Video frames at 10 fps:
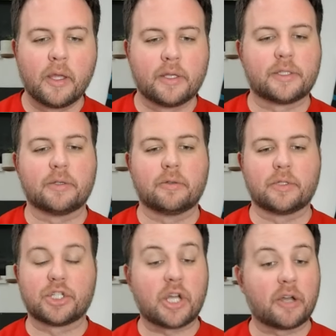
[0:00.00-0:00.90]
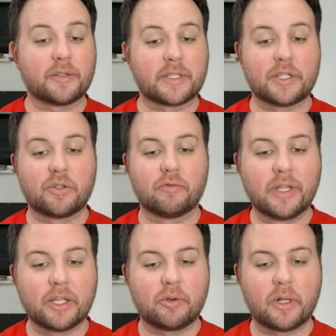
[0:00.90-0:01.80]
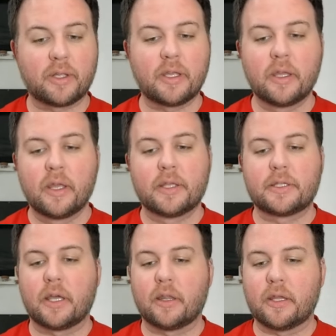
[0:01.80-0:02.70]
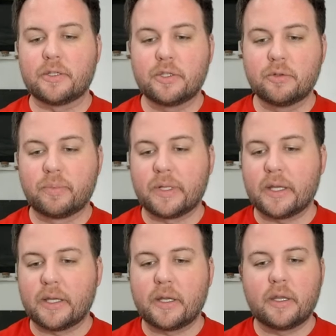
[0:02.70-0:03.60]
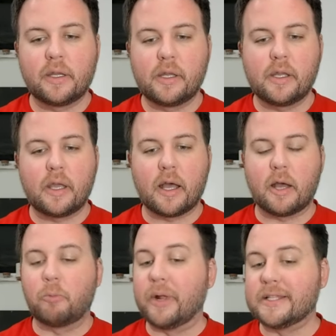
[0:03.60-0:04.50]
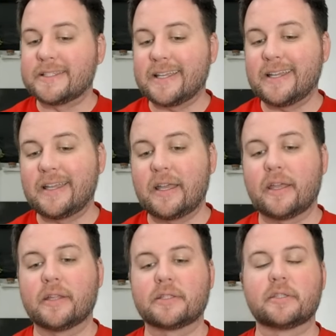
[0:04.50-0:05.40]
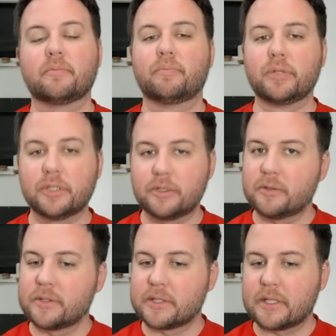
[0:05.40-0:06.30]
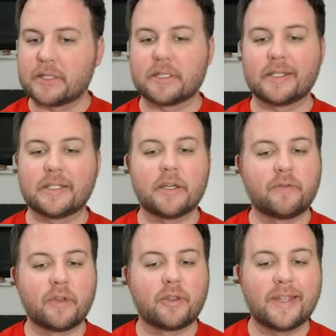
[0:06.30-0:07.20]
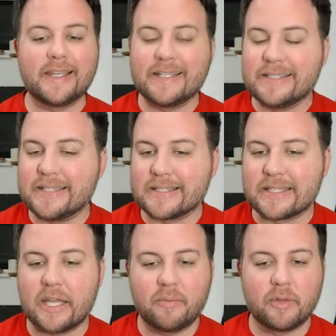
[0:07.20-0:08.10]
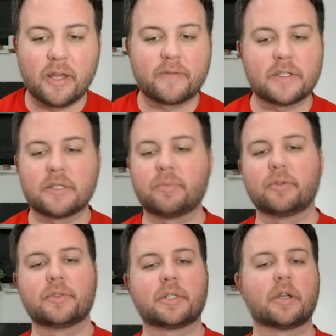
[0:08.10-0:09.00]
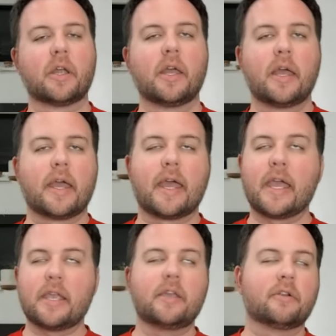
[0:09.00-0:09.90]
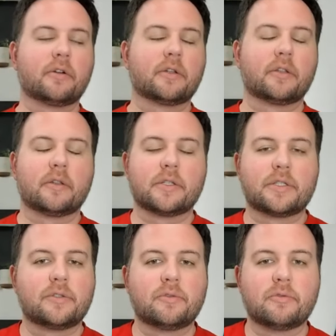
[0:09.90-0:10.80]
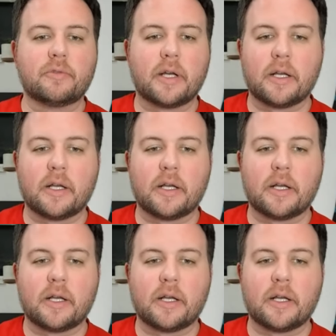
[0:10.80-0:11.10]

So Chicago schedule really quickly. So yeah, they do play Wednesday against the Blues. This is definitely their easiest game left, as the Blues are hanging on to